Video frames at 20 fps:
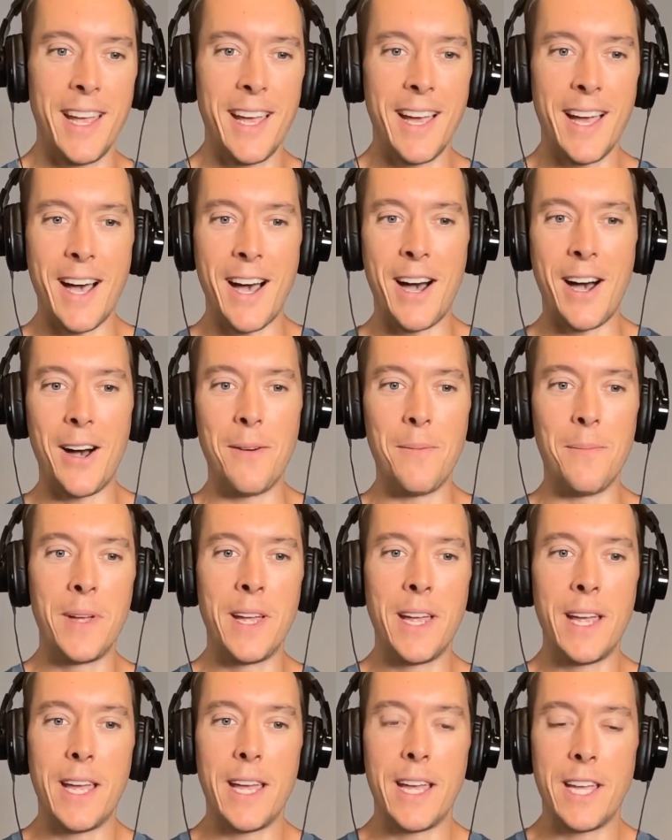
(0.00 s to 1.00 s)

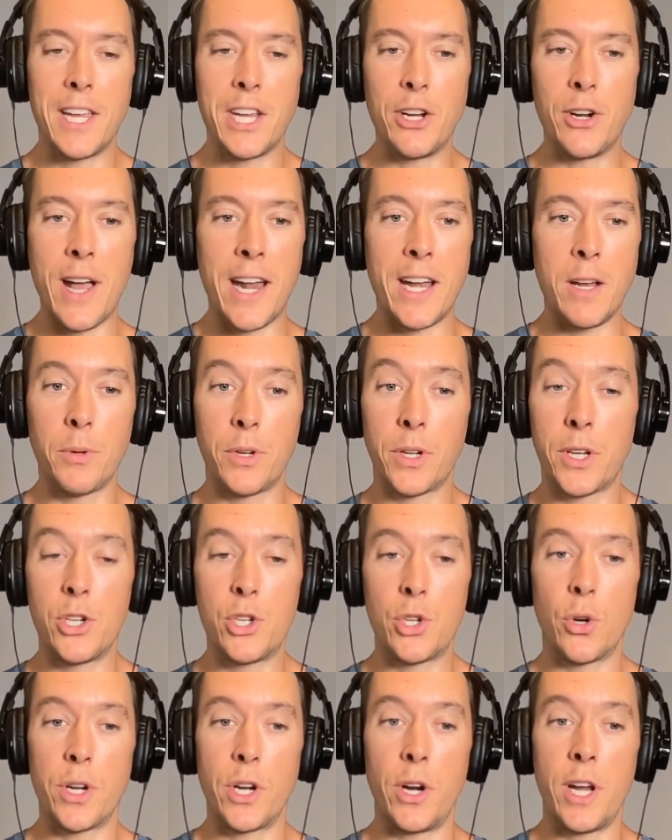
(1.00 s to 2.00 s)
You're not able to
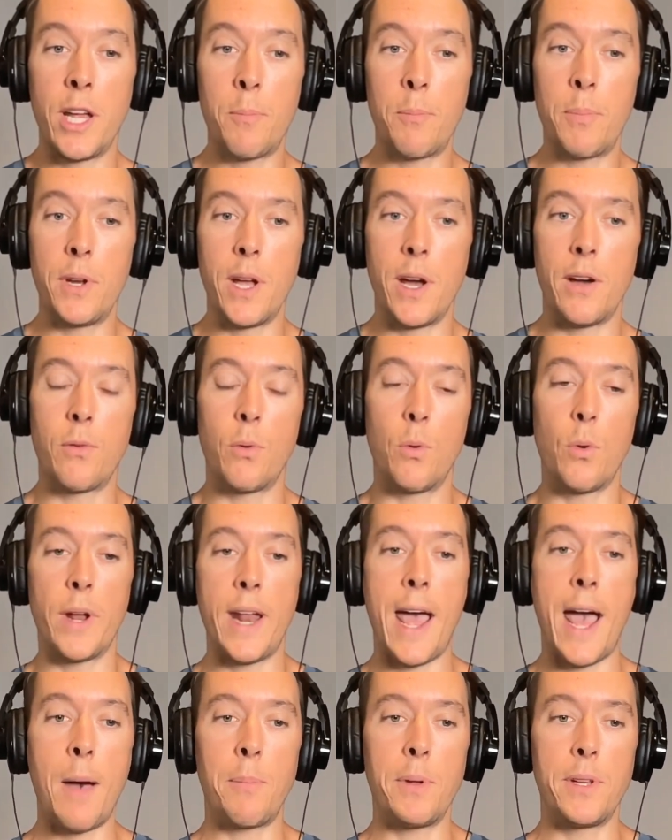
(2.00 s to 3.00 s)
control your hip enough. Well, what
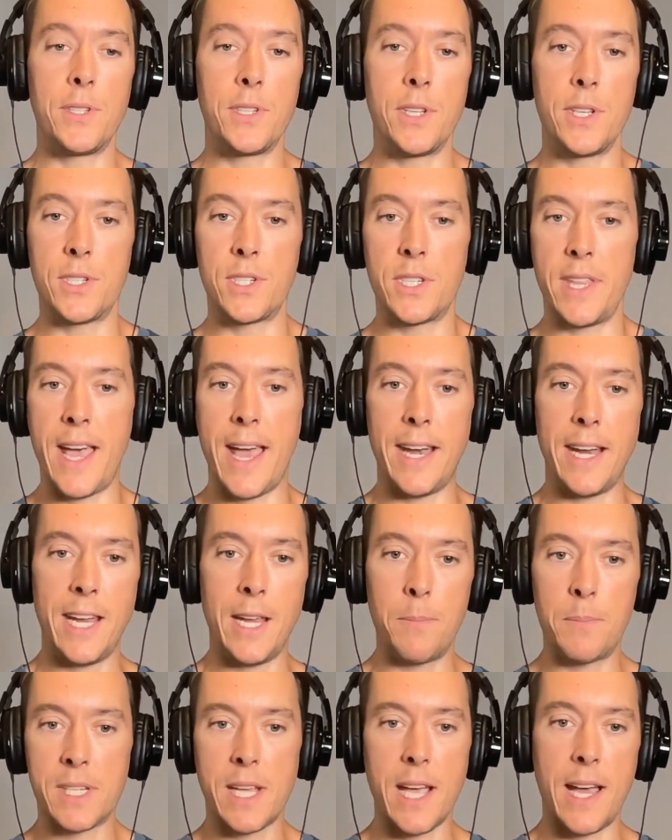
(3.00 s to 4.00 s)
happens is that
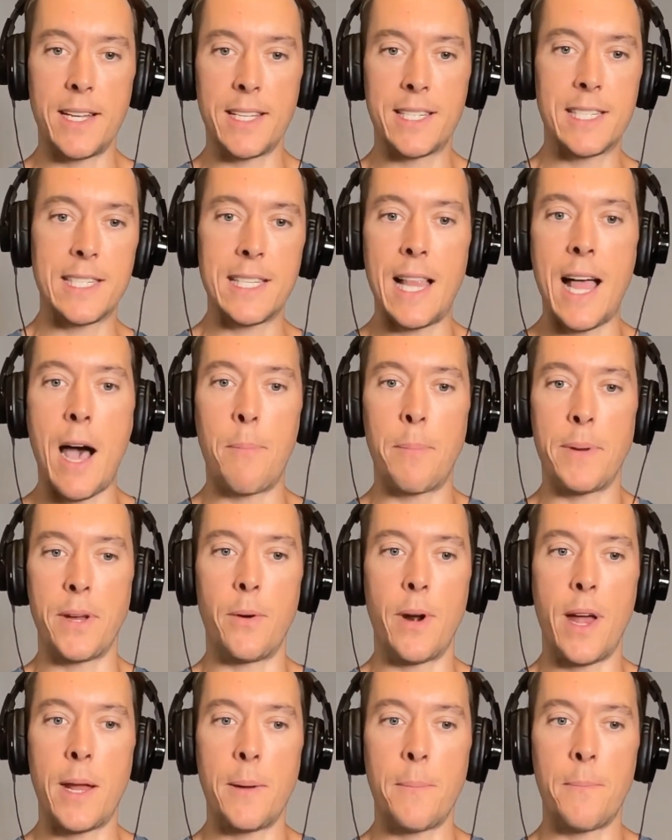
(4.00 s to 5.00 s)
hip's kind of sloppy,
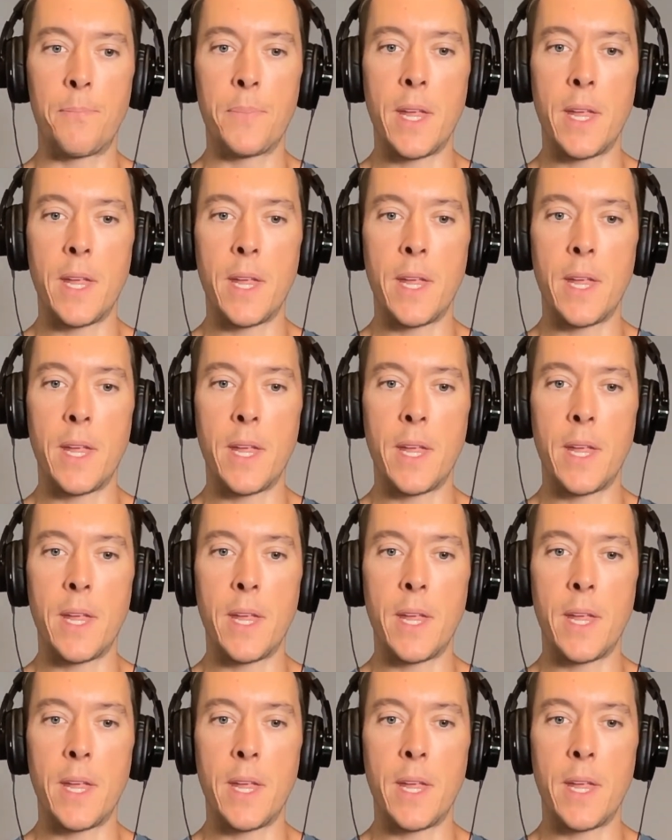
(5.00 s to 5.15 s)
right?